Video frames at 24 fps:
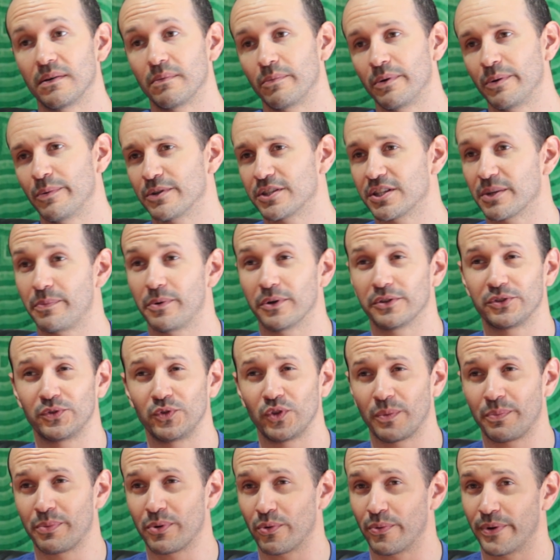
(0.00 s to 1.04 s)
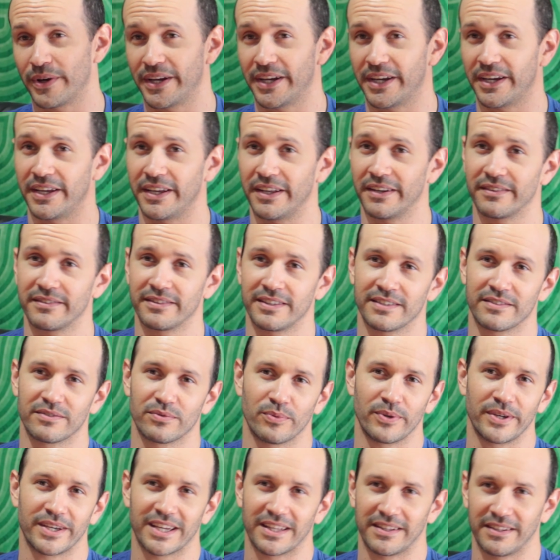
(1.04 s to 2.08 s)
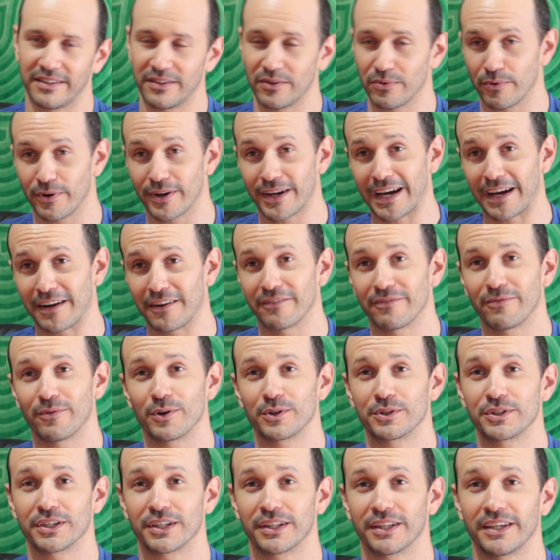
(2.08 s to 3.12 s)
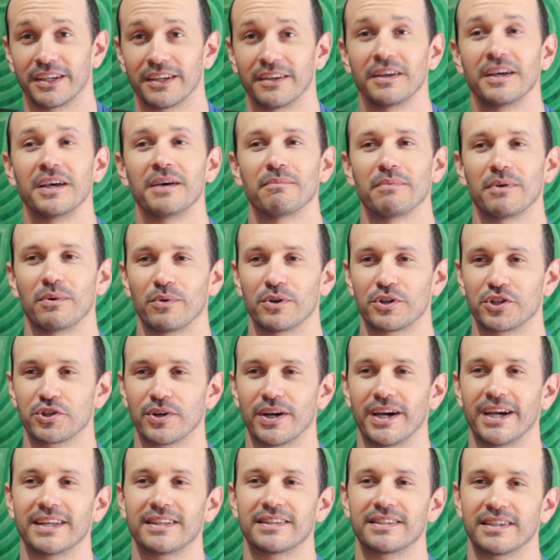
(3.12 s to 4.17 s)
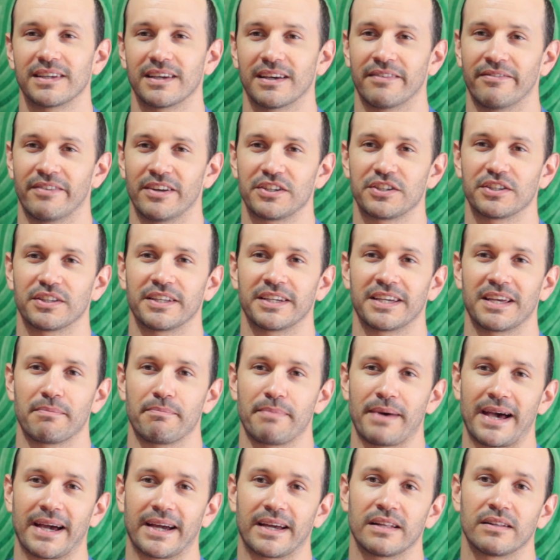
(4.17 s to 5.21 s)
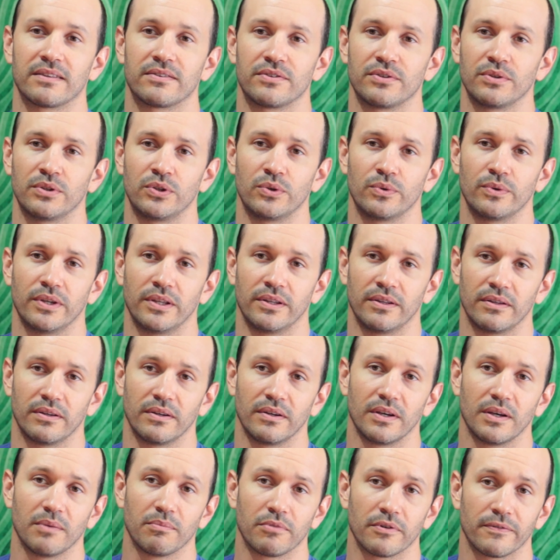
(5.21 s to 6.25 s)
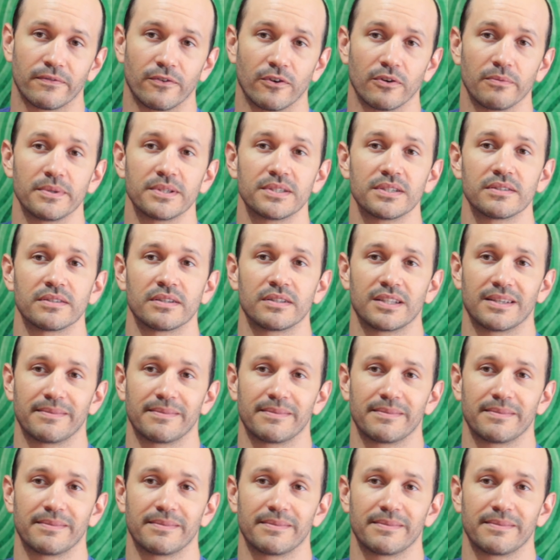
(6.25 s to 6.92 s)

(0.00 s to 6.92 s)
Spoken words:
We were supposed to do a parade this weekend. It didn't work out, unfortunately. But we're trying to eventually get back into doing performances and